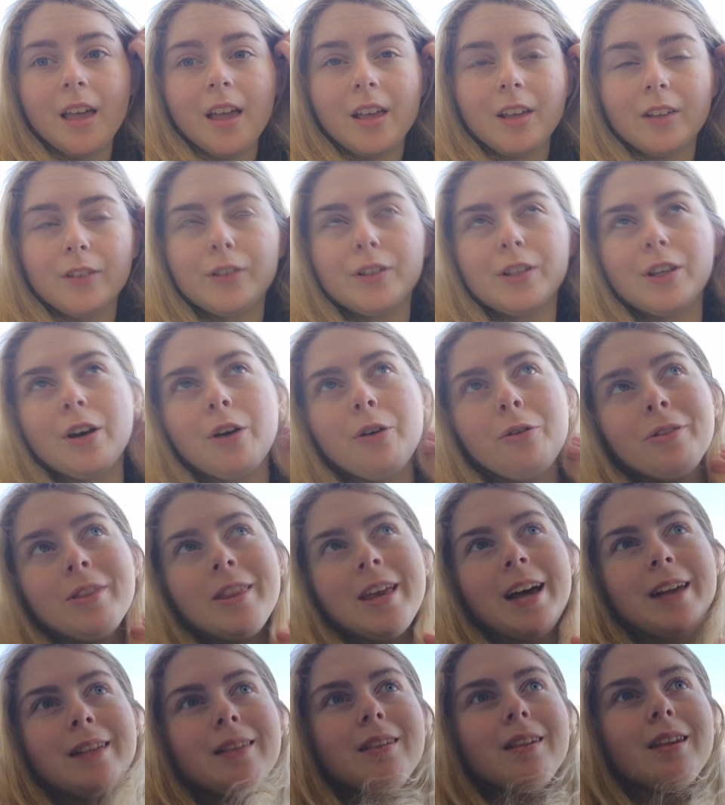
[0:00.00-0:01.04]
so
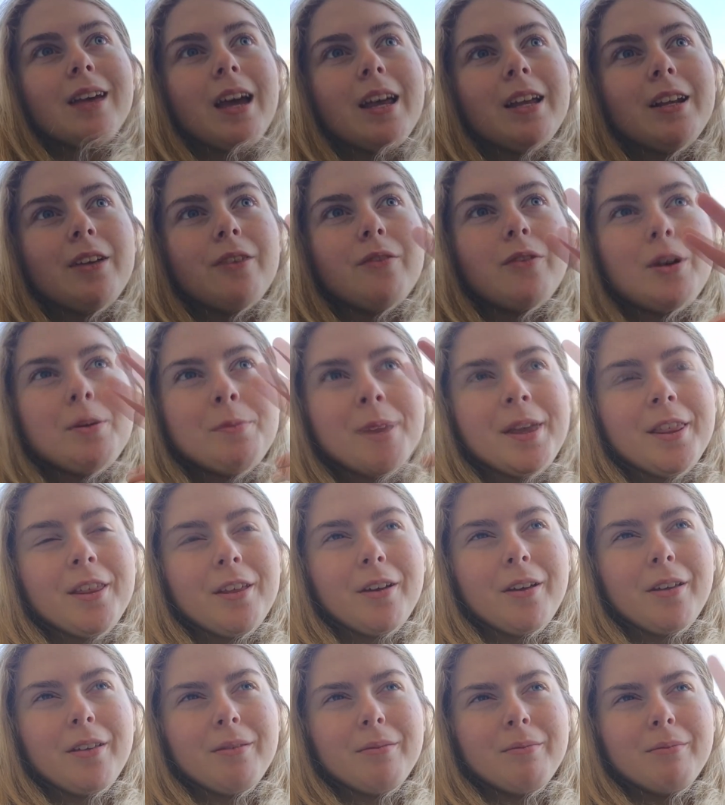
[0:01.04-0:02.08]
that's kind of our
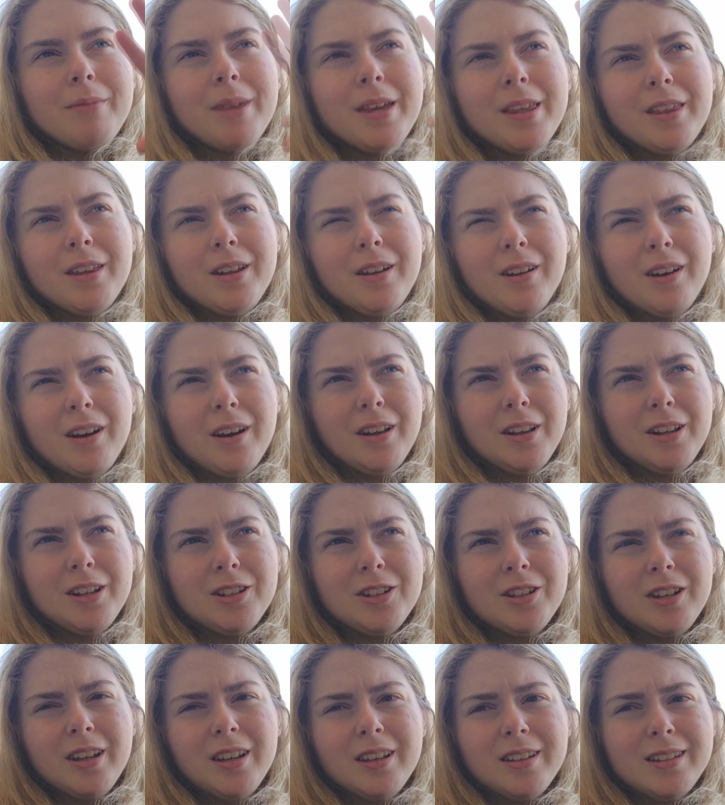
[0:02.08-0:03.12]
method
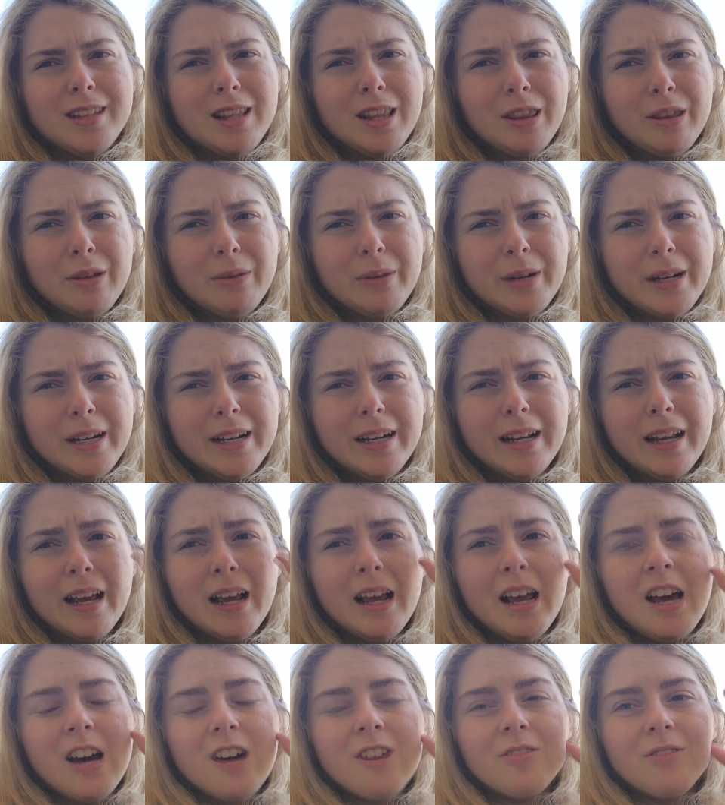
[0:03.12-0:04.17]
methodology, is that the word,
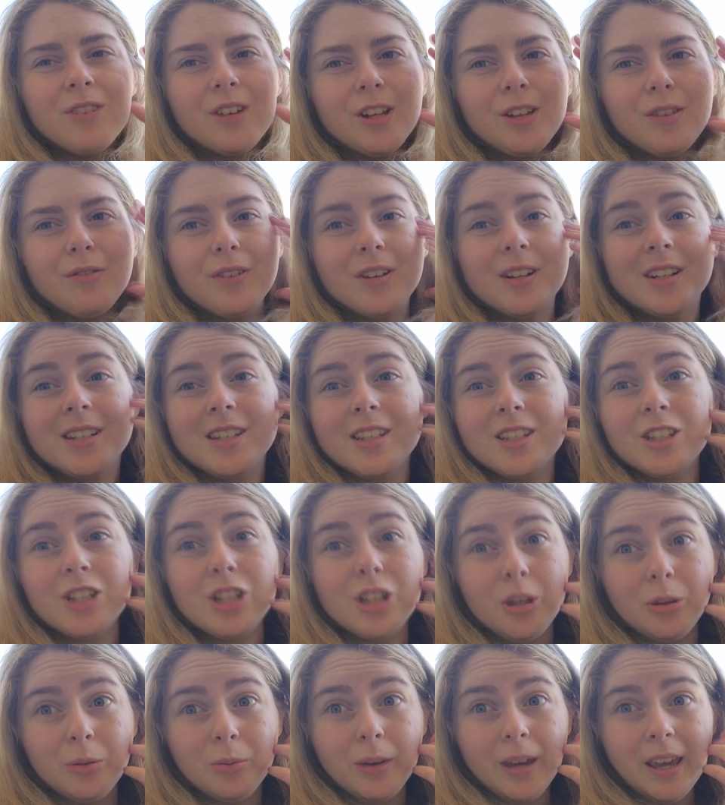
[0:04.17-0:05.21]
for the first
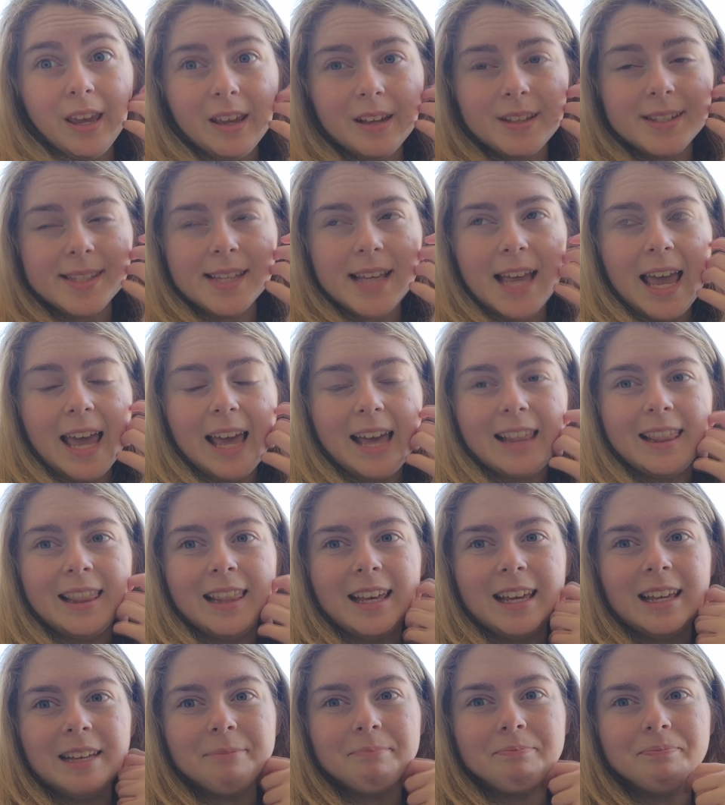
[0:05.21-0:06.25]
two weeks. And
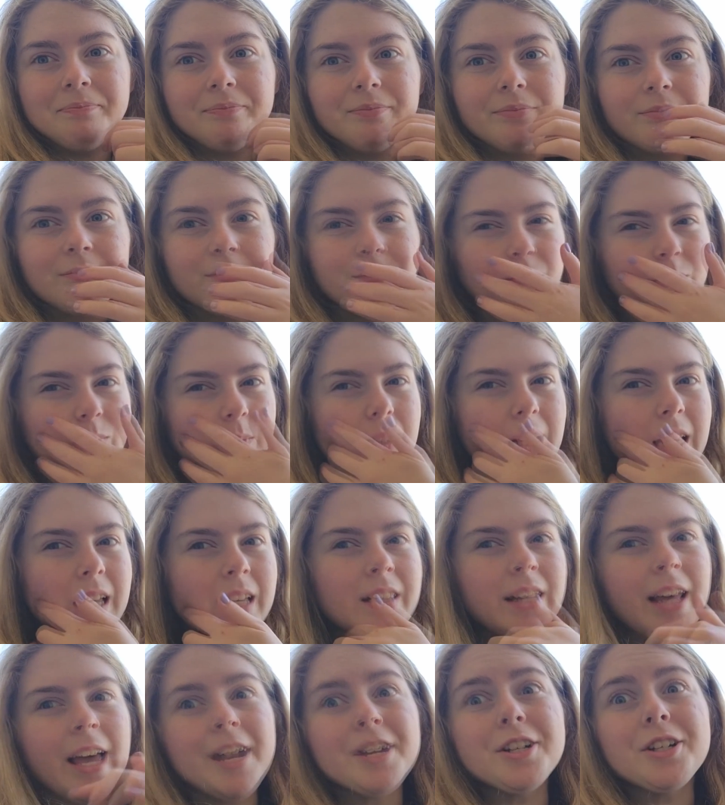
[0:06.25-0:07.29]
then
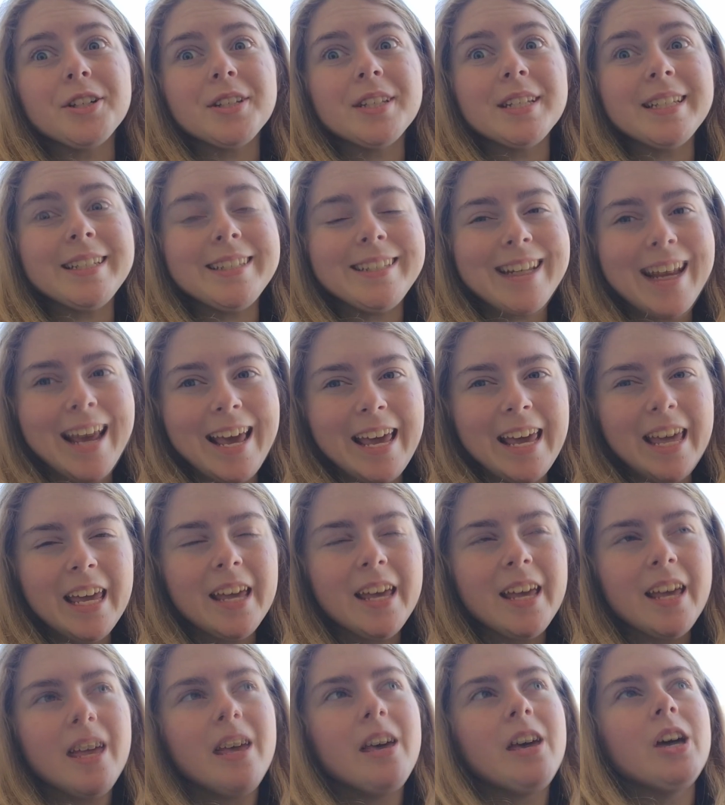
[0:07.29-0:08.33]
later today,
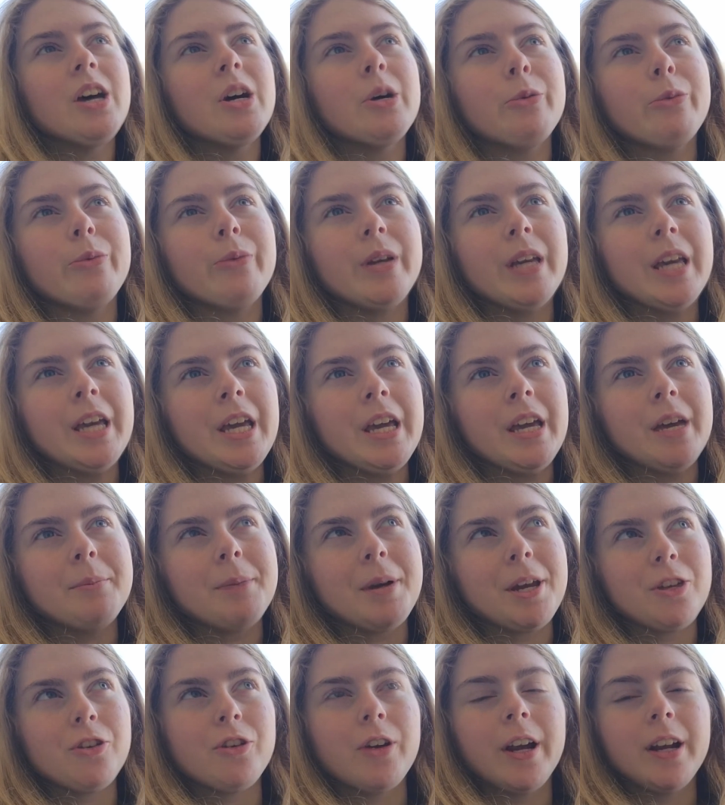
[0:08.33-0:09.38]
we,
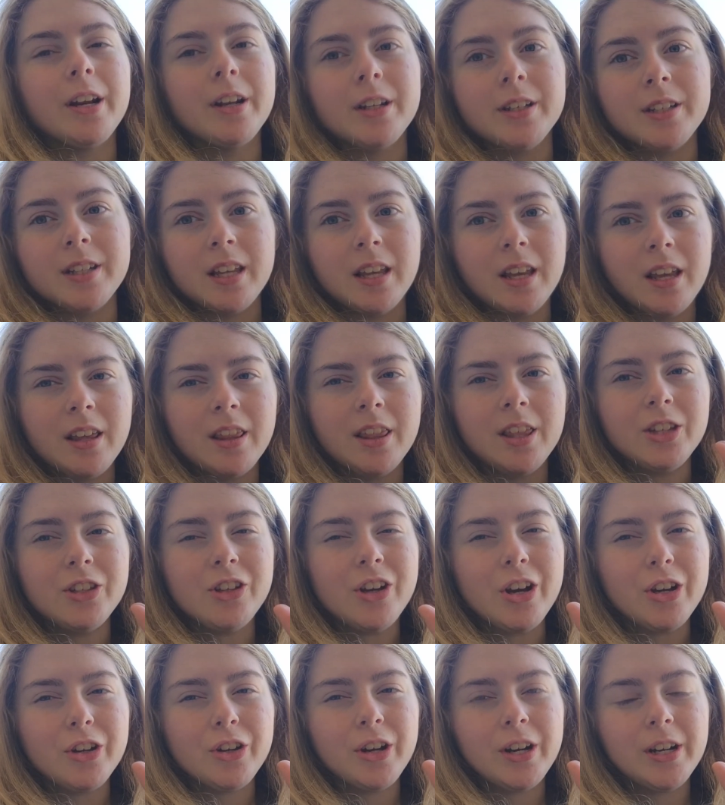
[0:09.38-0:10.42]
my trainer's, the
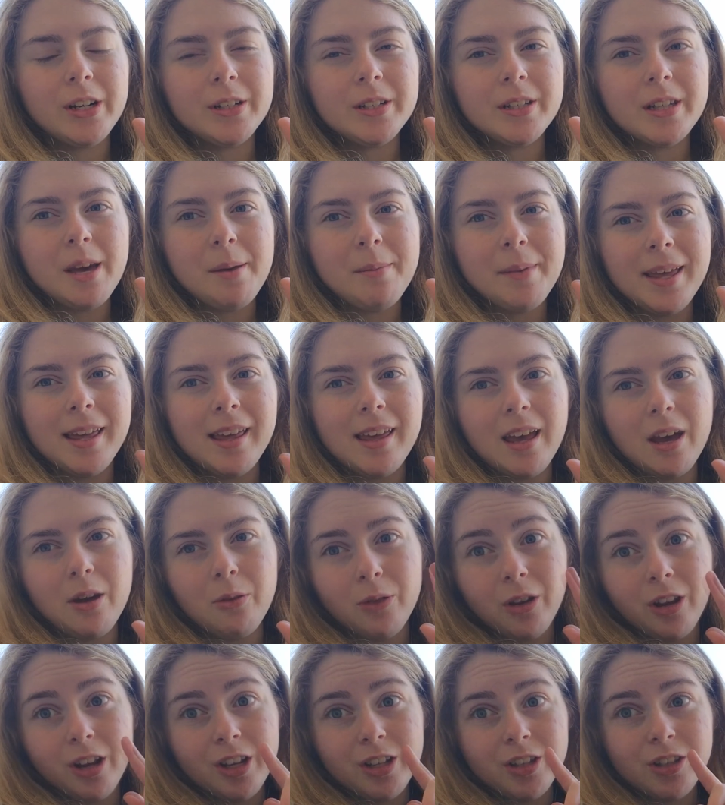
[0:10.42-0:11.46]
dog trainer's coming and
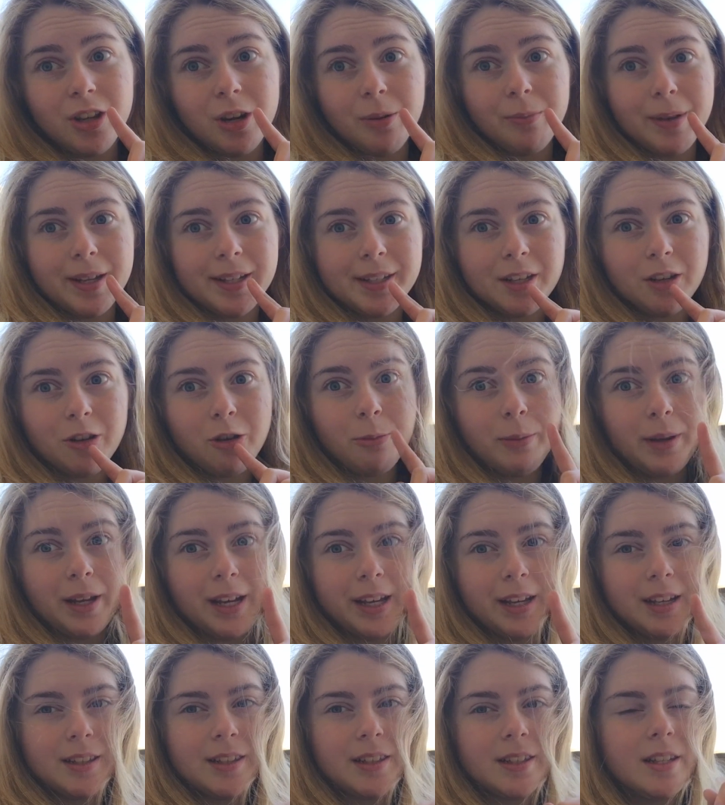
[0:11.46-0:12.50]
we're gonna start basic
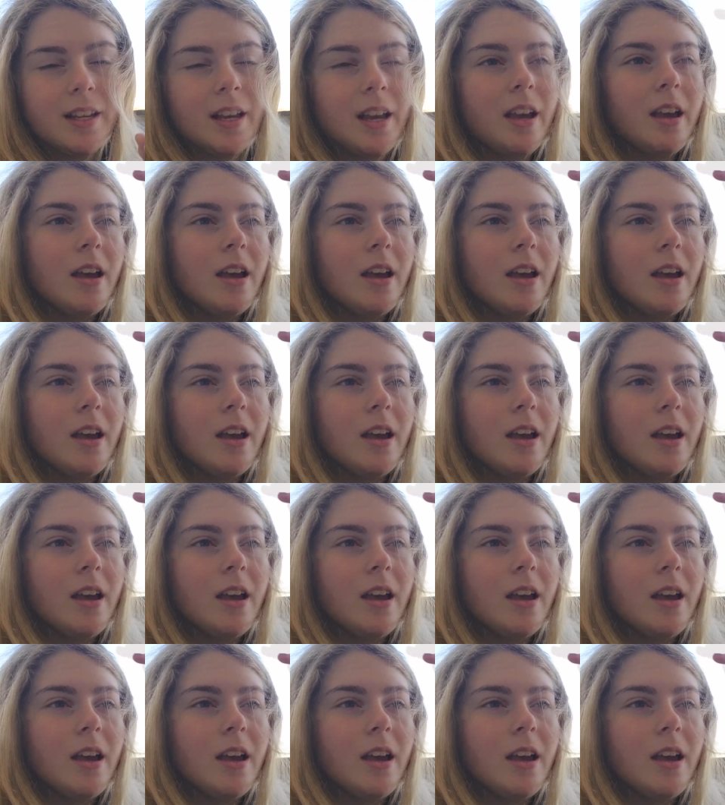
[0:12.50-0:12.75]
obedience.